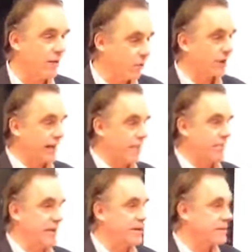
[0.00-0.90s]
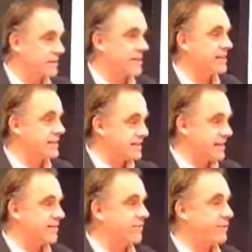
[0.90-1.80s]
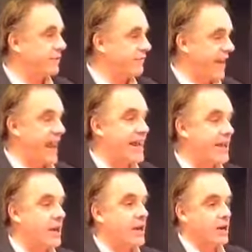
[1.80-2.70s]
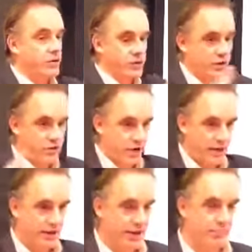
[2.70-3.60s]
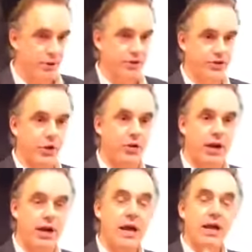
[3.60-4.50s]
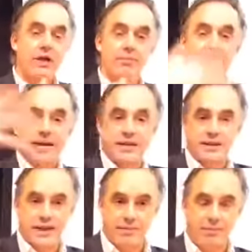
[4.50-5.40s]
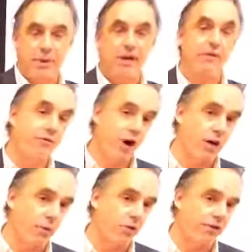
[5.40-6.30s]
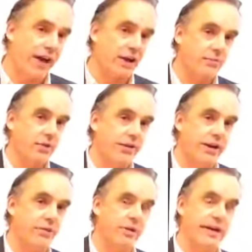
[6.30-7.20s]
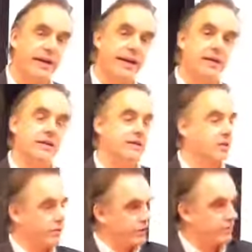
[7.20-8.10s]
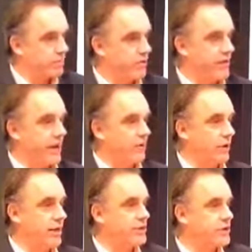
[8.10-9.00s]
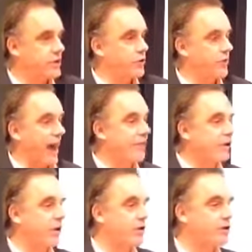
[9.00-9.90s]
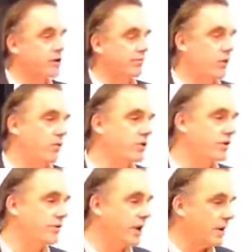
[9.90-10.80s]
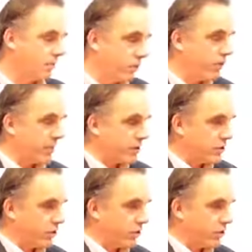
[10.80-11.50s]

and what that means is a deceitful fake who's constructed a persona that makes him appear far more valuable than he really is. So the movie outlines two pathological modes of movement